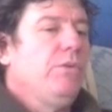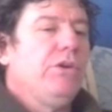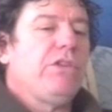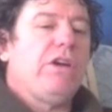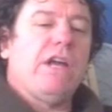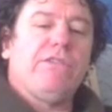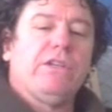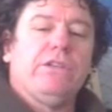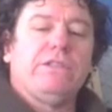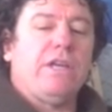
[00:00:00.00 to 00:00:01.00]
We were there
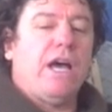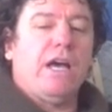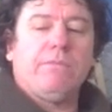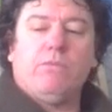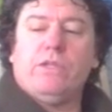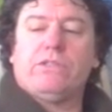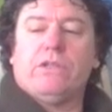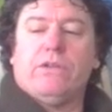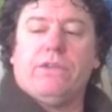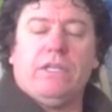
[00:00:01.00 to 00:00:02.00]
having a good time,
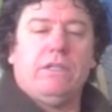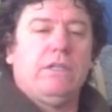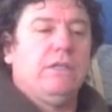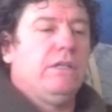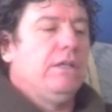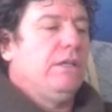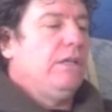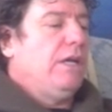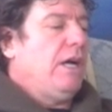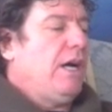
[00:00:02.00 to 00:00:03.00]
windsurfing,
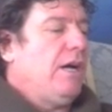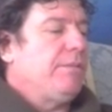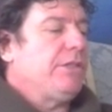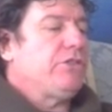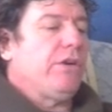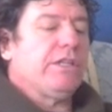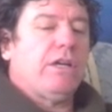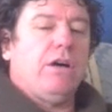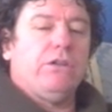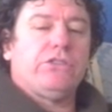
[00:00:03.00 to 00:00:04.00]
enjoying the
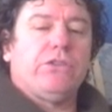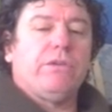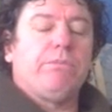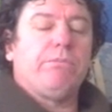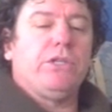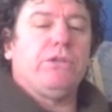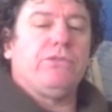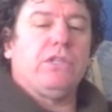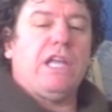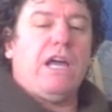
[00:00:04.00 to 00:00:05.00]
culture, the
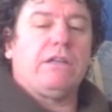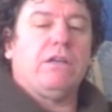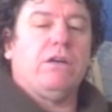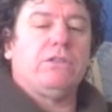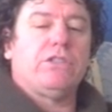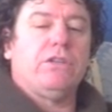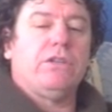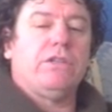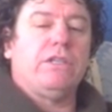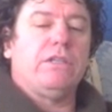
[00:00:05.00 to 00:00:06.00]
beautiful Latin
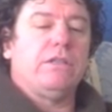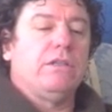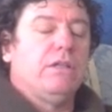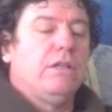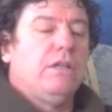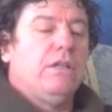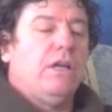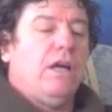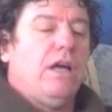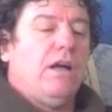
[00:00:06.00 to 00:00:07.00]
culture, the
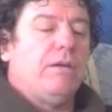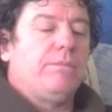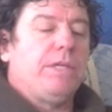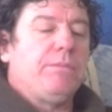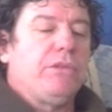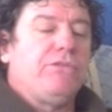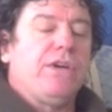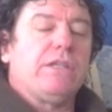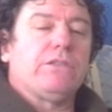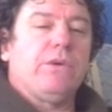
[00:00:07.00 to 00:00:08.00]
people of
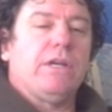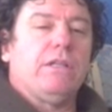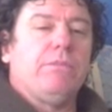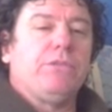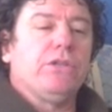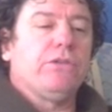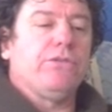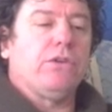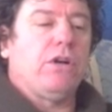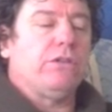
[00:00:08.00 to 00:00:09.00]
Venezuela,
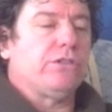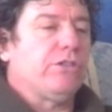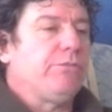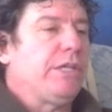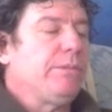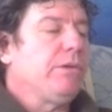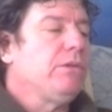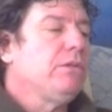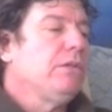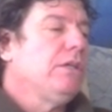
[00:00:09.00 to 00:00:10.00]
beautiful culture of
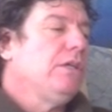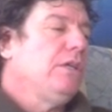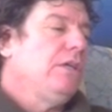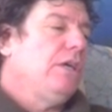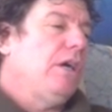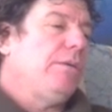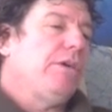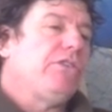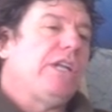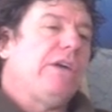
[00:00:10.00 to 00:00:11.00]
people.
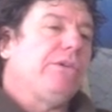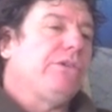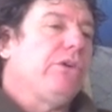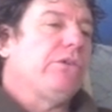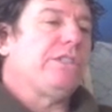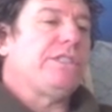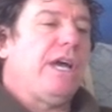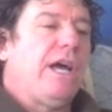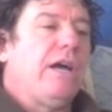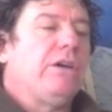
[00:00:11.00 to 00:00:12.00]
Every night we would go into
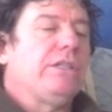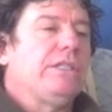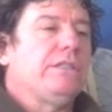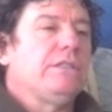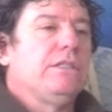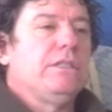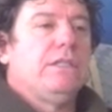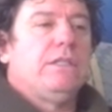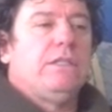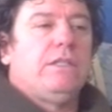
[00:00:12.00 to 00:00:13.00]
town and
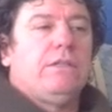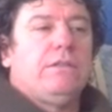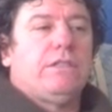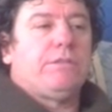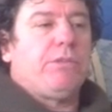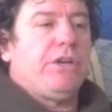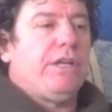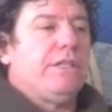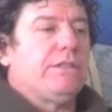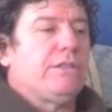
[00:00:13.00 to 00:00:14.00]

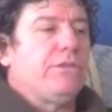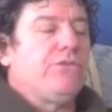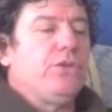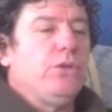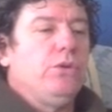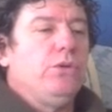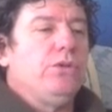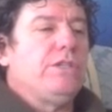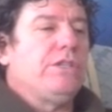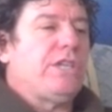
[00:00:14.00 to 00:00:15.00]
experience the
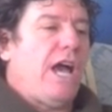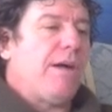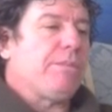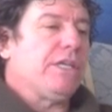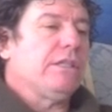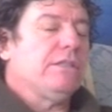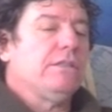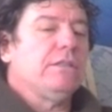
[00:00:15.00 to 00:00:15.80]
food, the shopping,